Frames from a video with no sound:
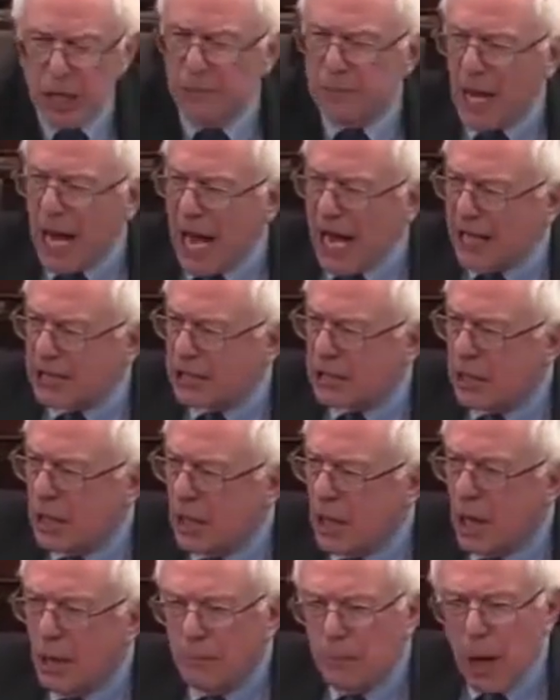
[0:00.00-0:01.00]
tax,
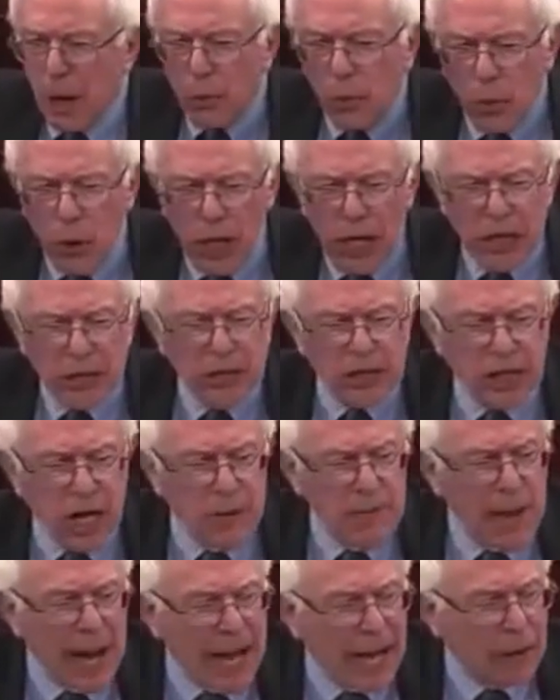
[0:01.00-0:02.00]
but we
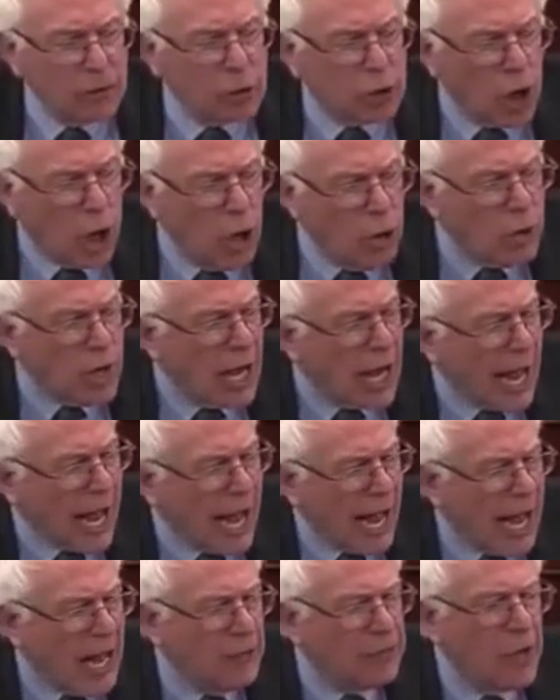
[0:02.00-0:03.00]
somehow don't
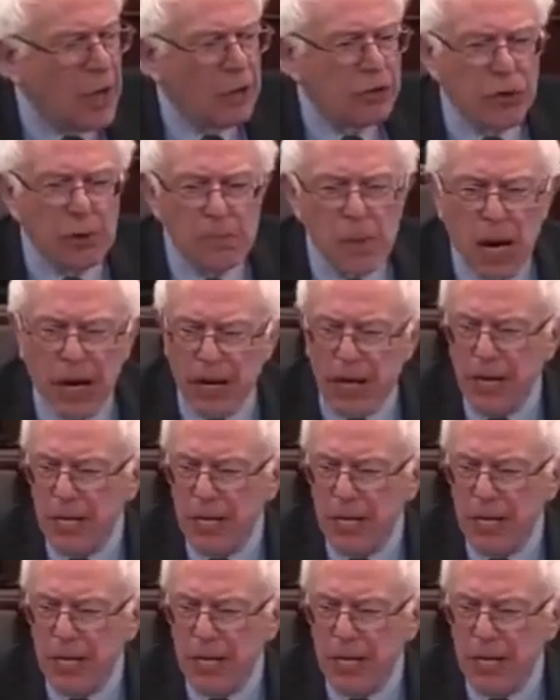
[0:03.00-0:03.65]
have the money